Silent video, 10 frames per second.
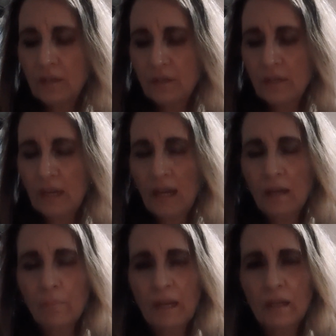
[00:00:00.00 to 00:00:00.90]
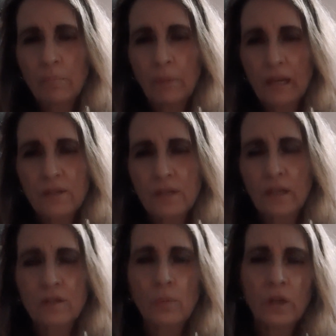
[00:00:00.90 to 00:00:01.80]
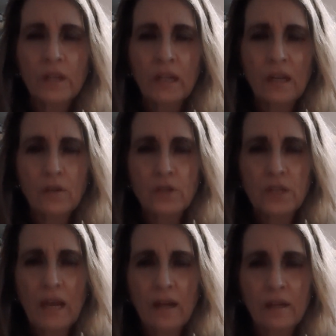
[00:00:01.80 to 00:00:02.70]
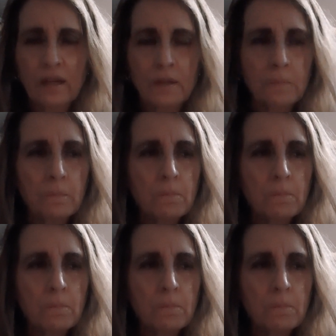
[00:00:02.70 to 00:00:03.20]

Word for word: to say and make it basic so where you can understand it.